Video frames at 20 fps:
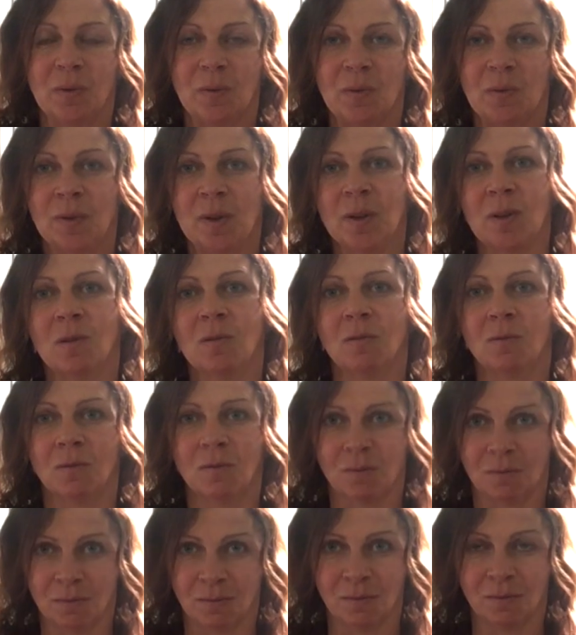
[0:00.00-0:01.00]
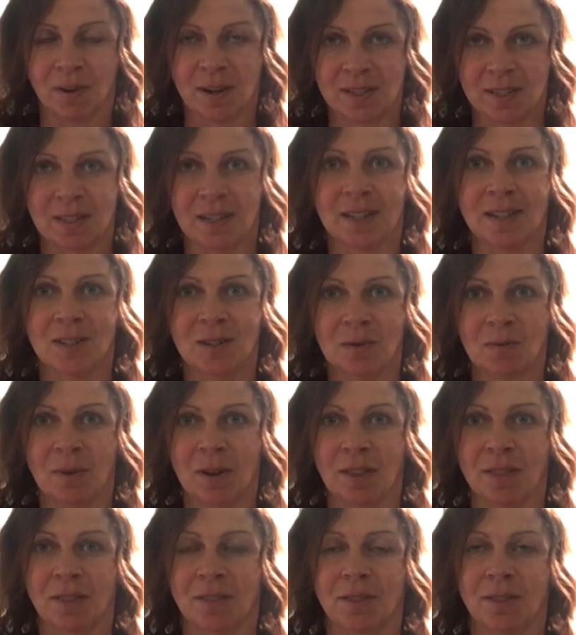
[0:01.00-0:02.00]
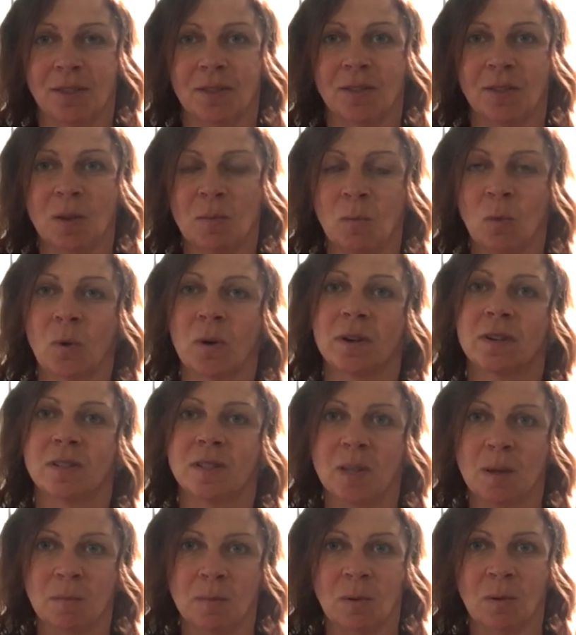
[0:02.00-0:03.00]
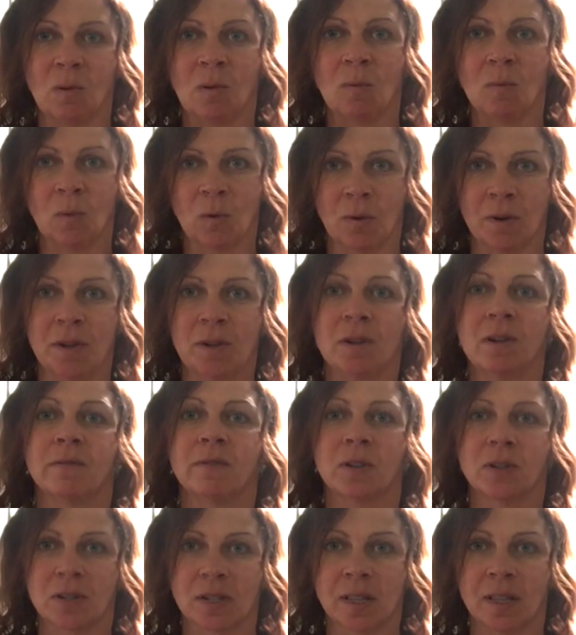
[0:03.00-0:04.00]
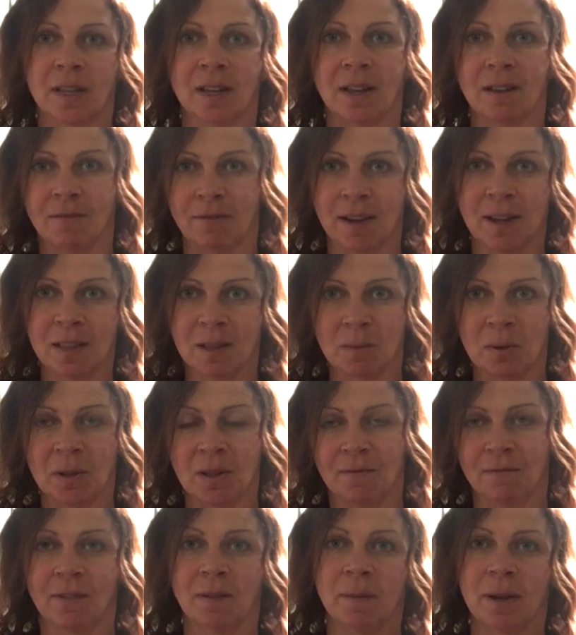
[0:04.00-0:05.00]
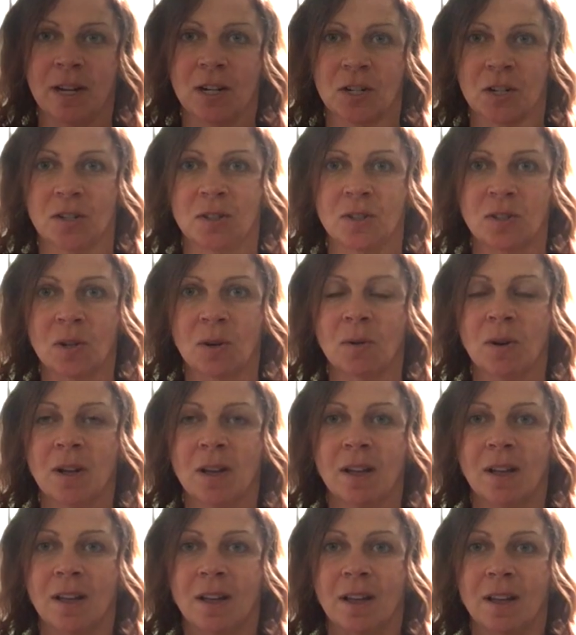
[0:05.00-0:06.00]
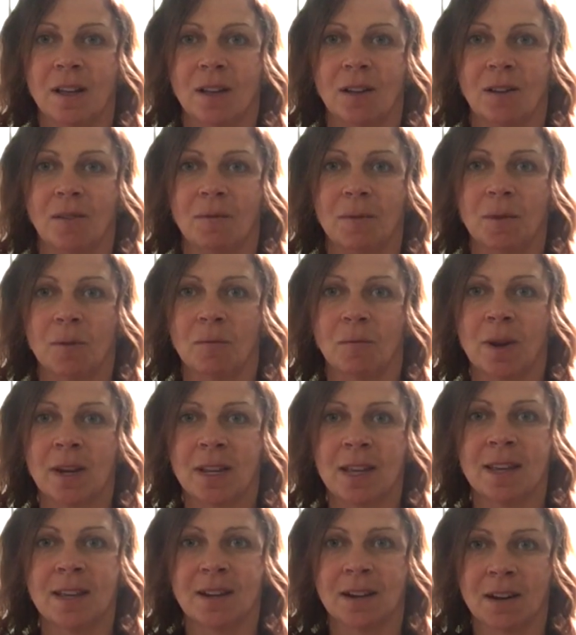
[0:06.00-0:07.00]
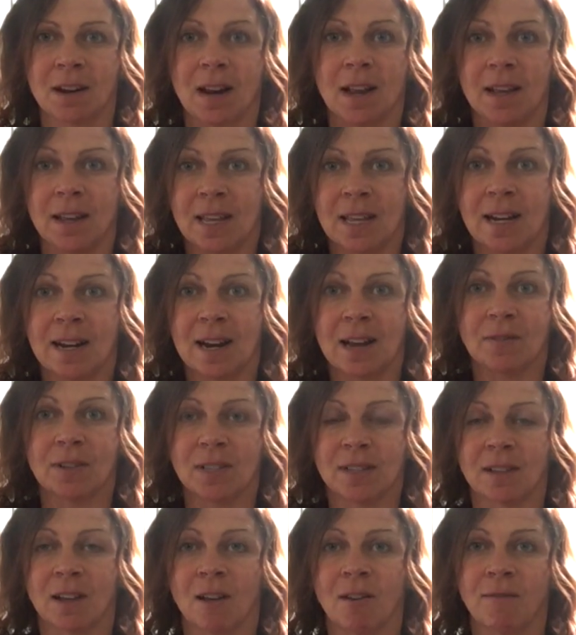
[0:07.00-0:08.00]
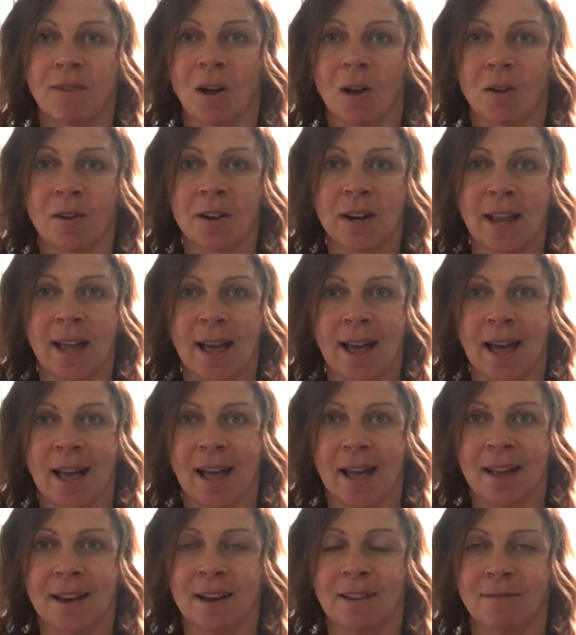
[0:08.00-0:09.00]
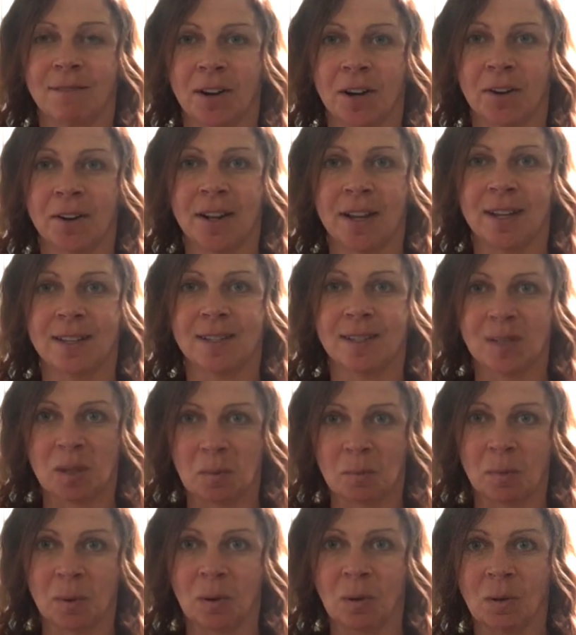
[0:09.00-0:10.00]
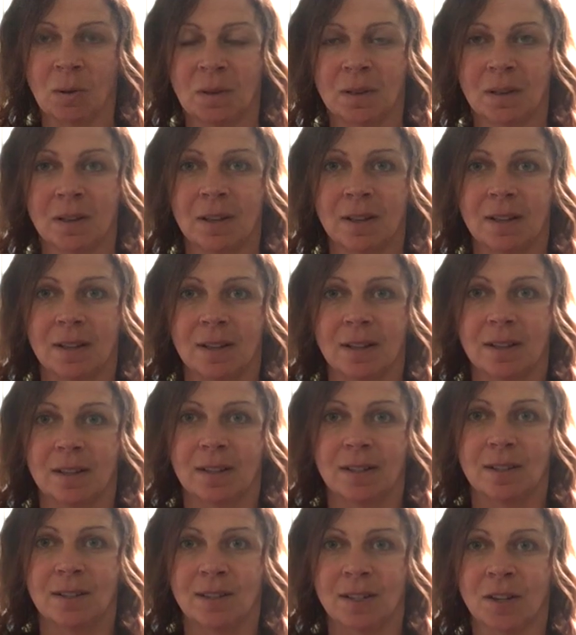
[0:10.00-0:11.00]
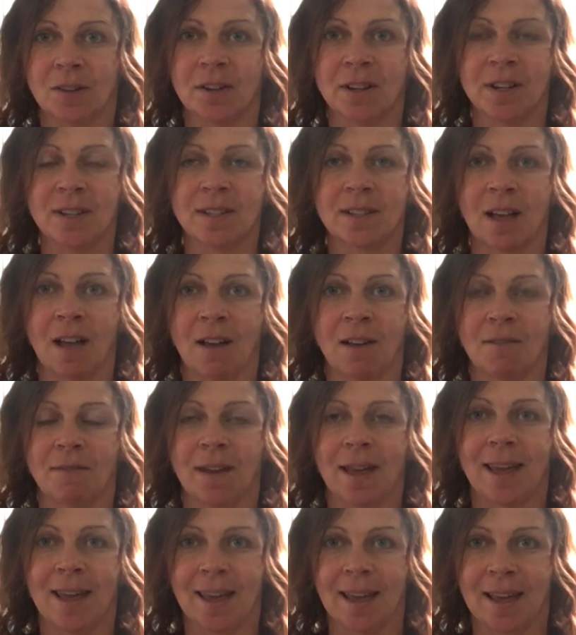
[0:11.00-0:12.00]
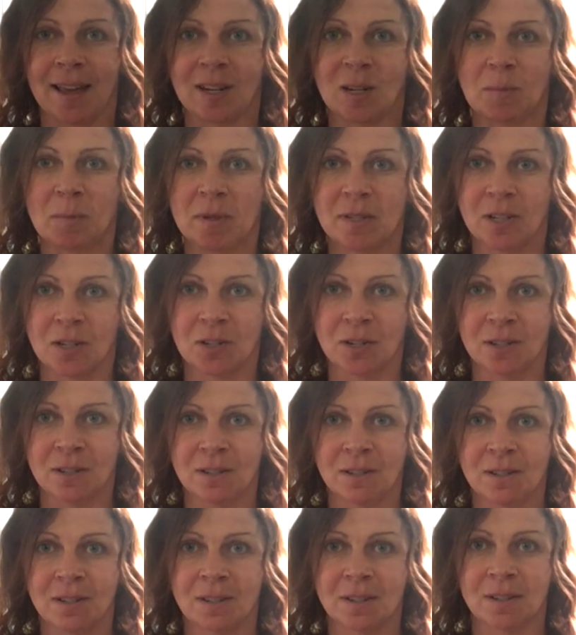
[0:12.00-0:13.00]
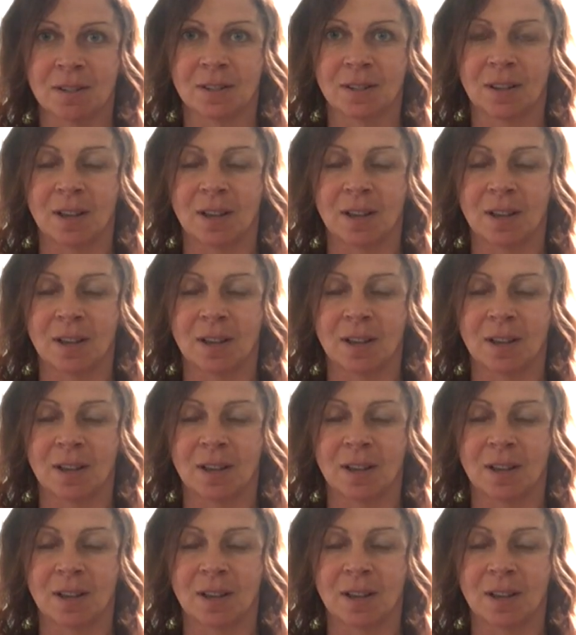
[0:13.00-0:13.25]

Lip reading: feel resonant with the more simple, more universally available information. So Reiki in and of itself already had a very simple series of hand positions,